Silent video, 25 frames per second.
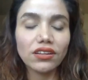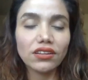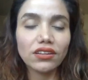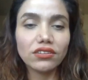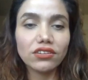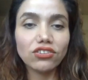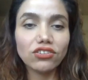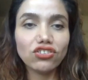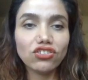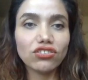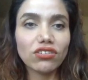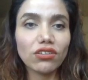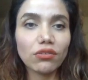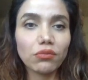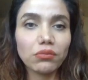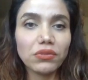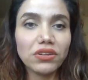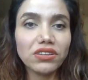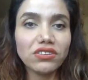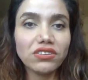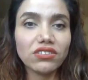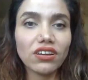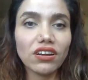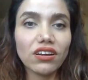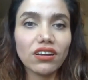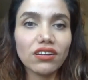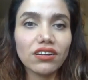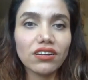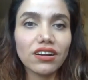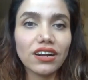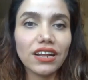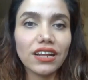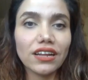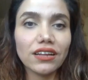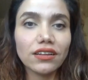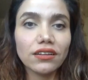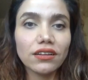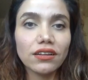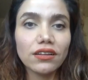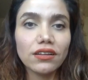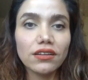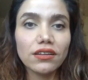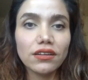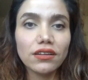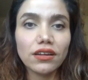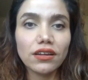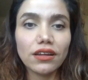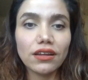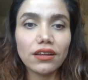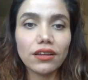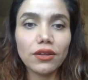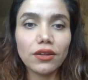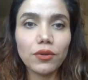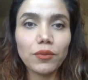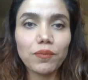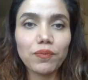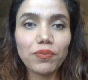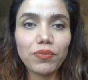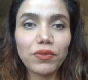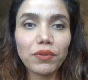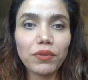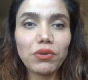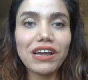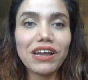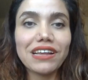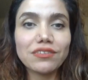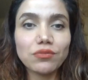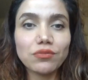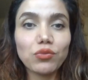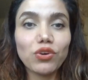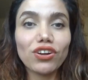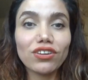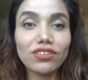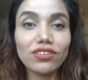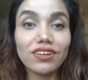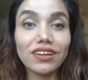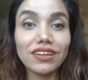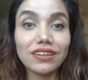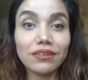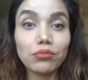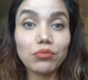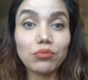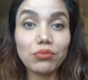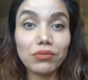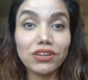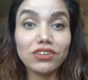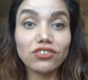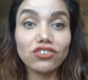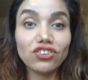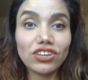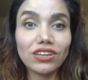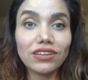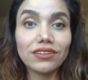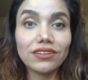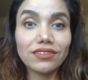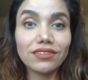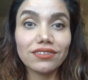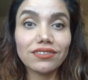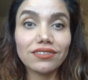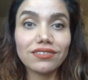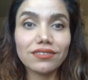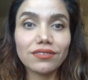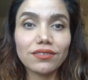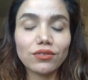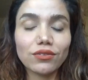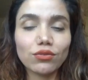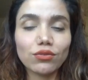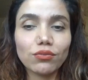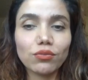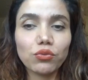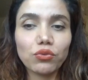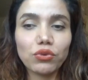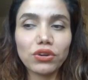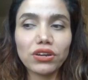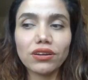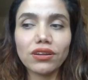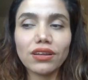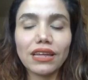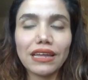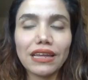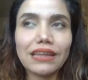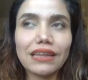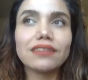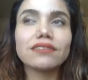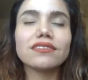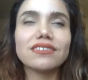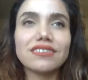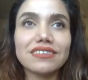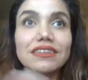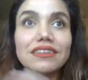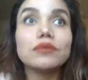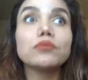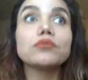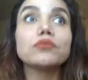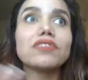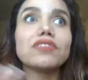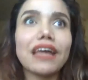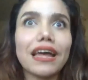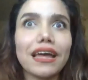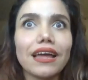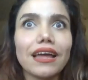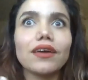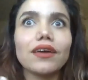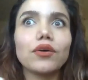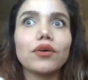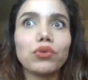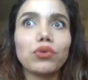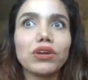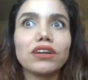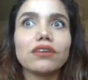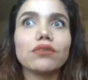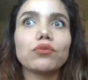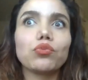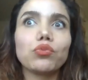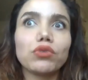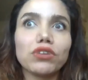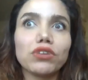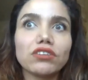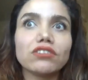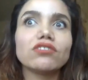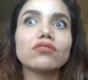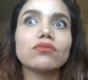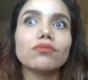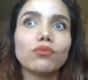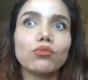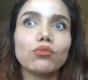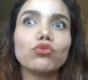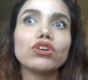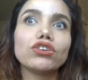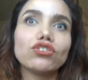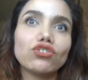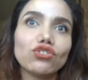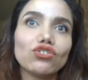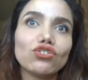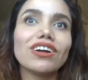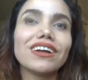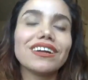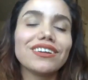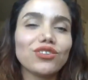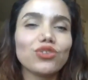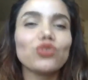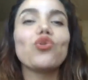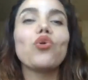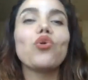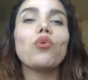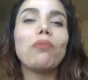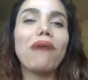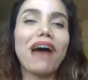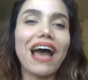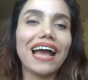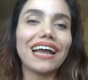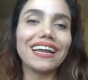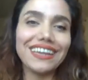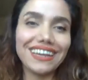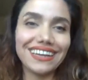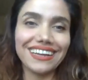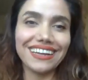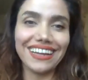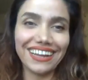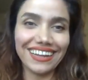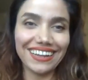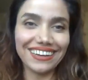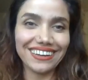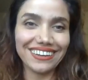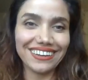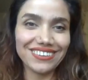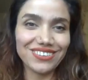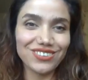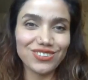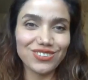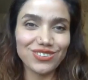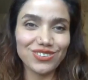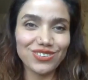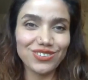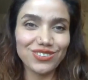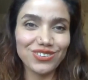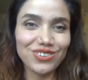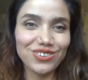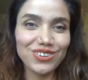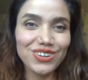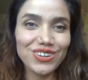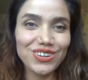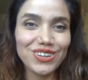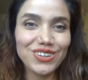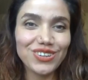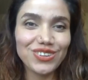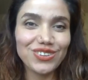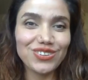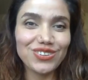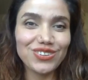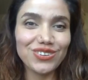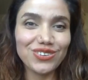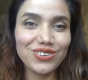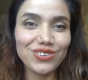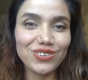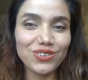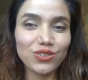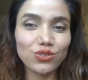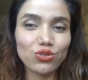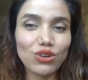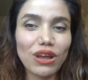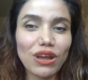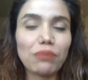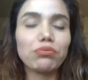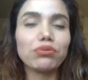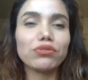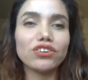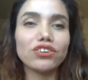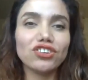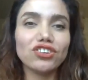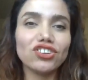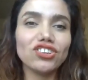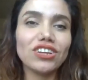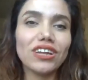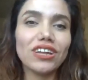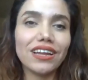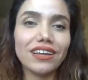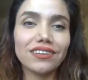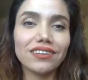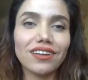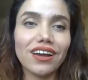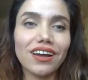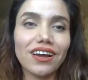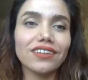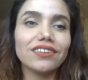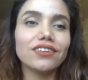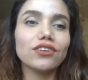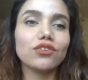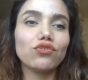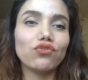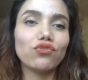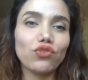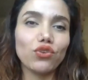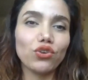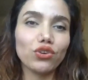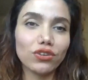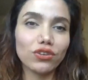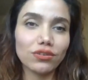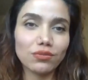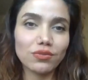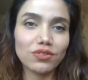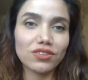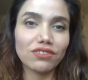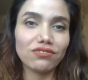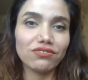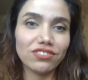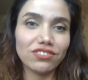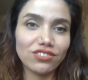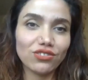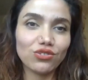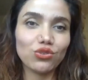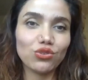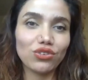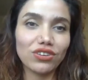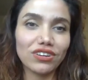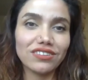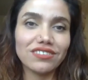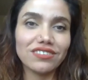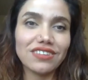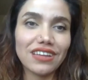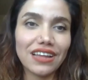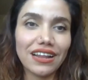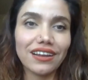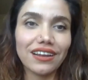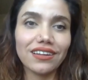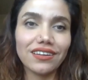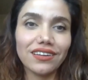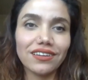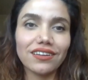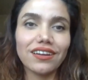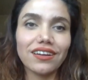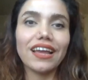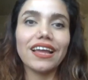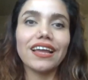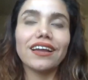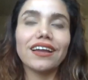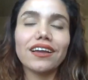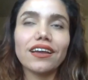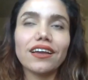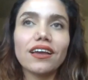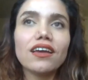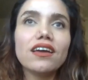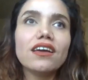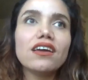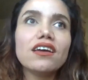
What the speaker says: digital media, right? But as Martha mentioned, it seems that we're trying to go back again to appreciate other forms of storytelling, like